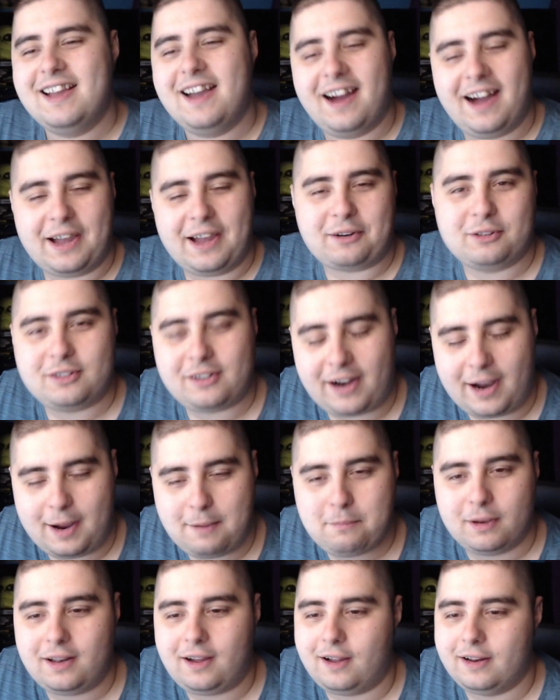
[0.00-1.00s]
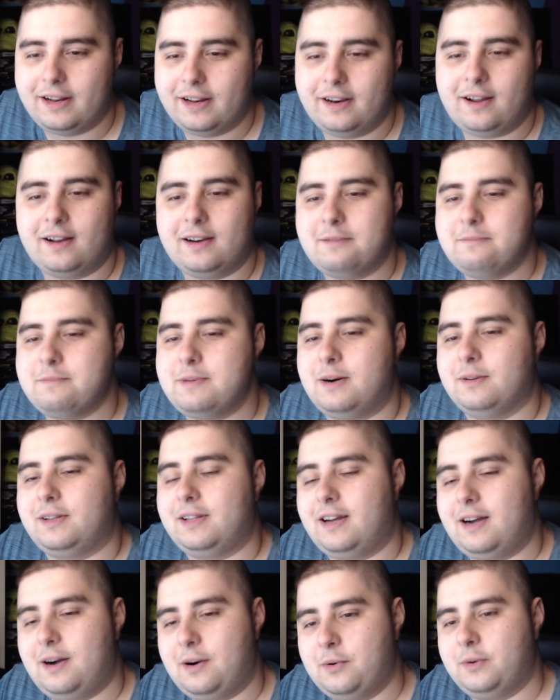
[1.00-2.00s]
I could ramble on and on about
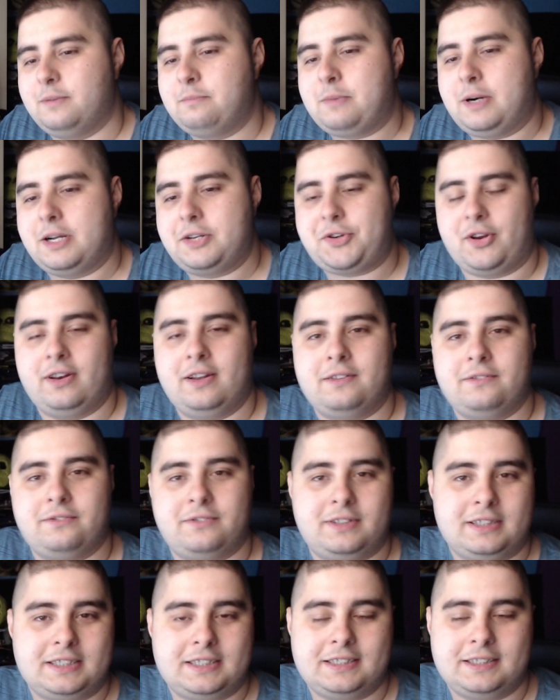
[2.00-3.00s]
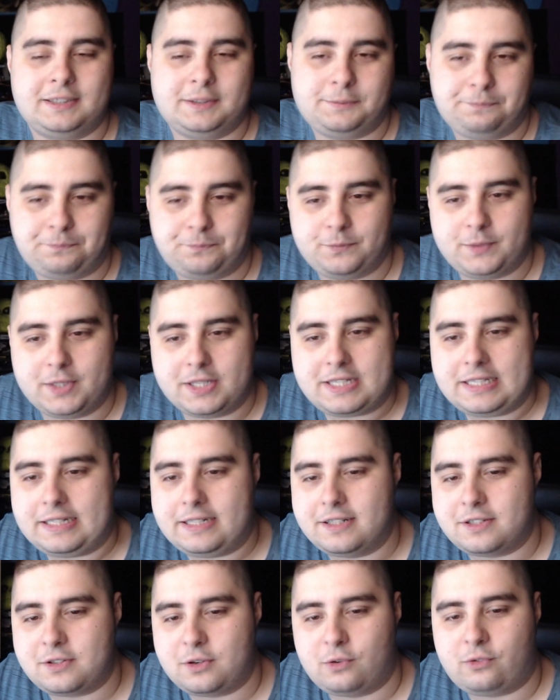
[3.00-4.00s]
how much I love the
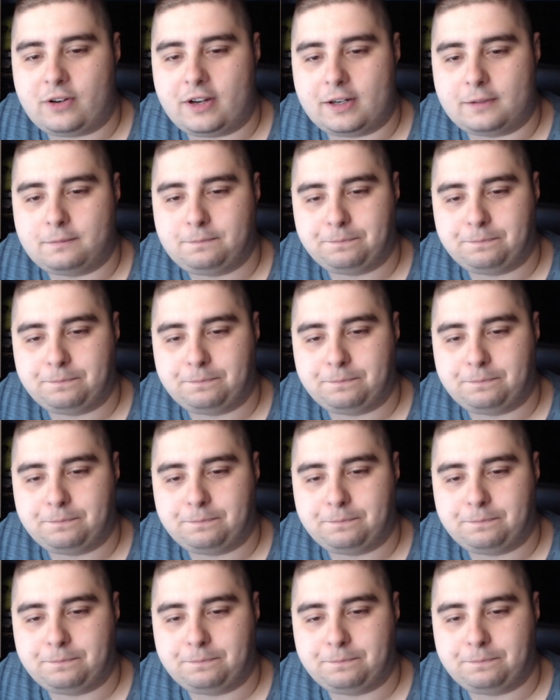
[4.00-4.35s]
series so far.